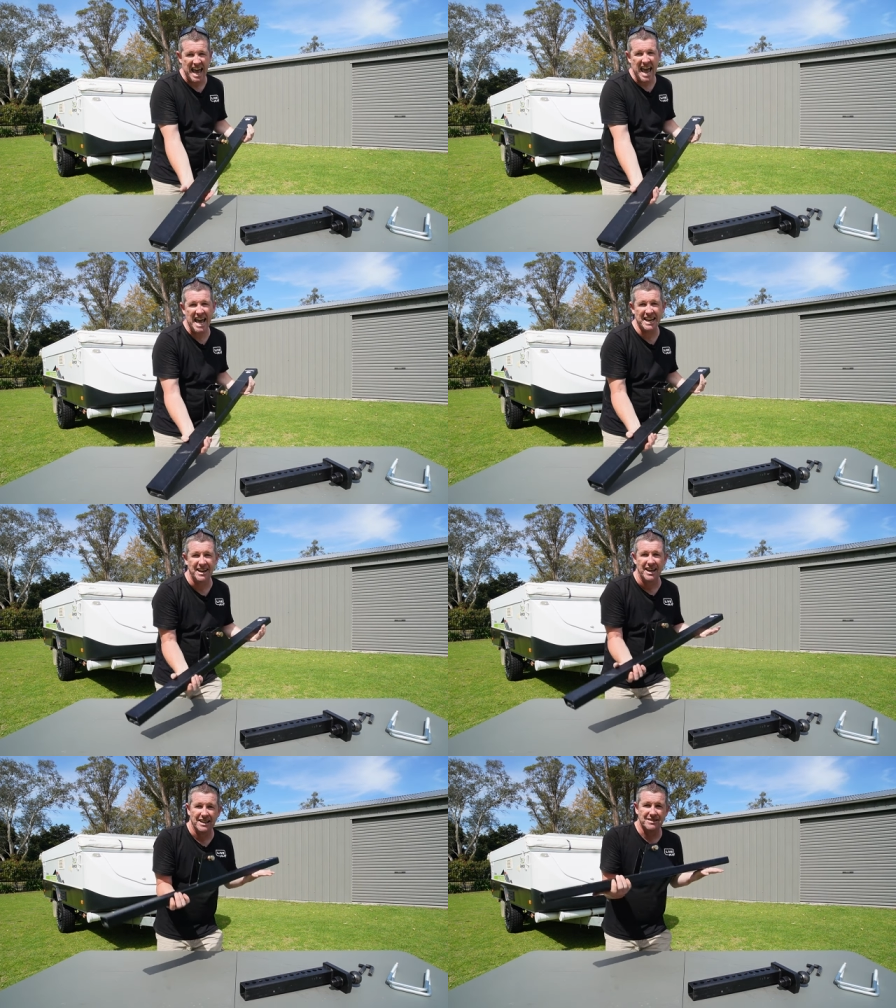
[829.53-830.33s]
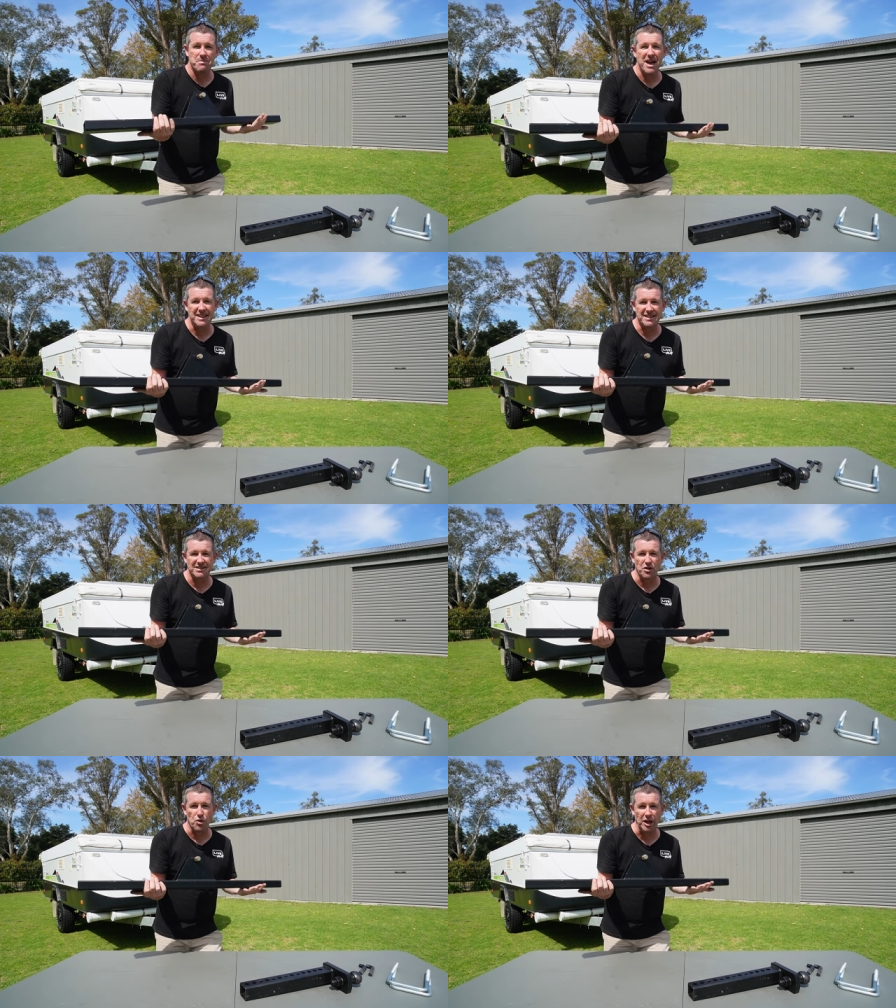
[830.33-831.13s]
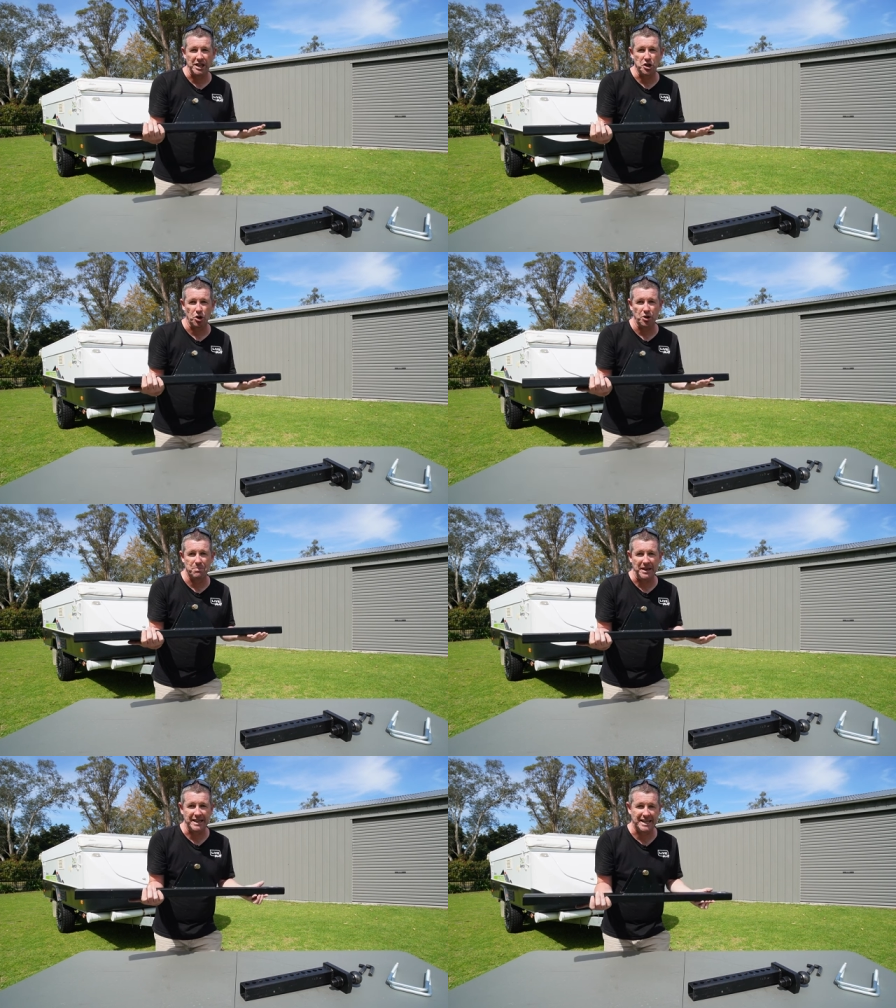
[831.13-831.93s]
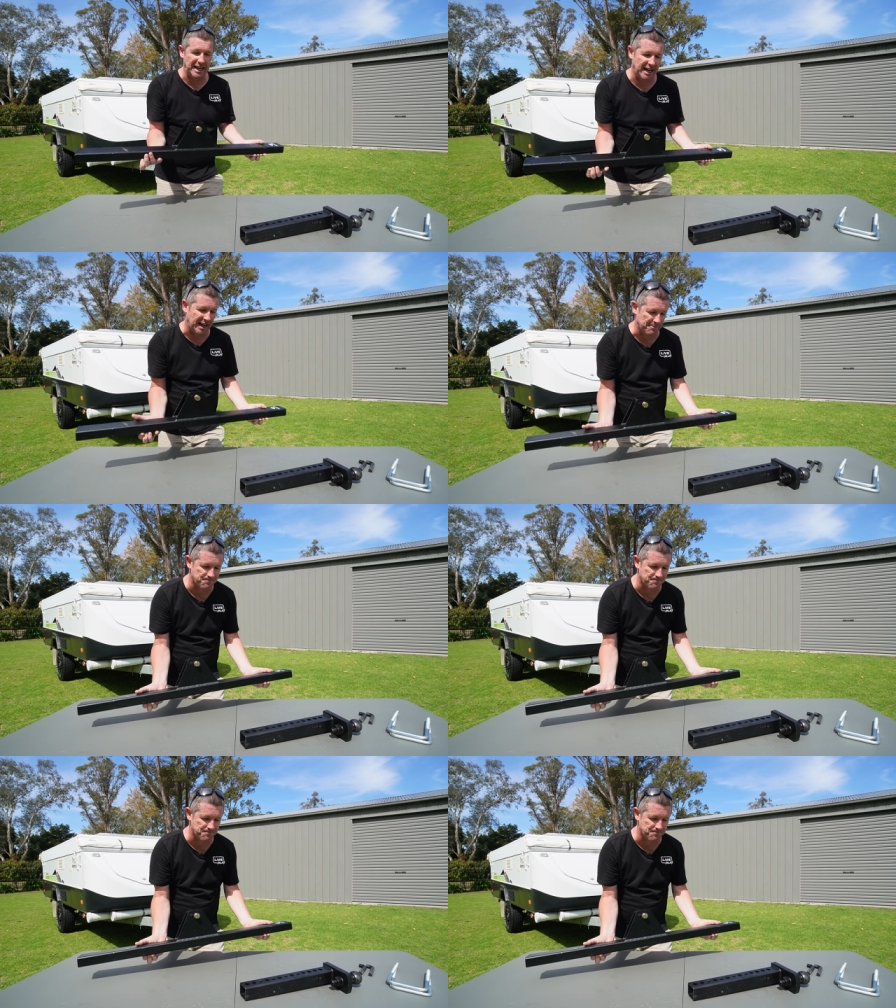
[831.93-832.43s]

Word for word: And to me, this is a really good bit of gear.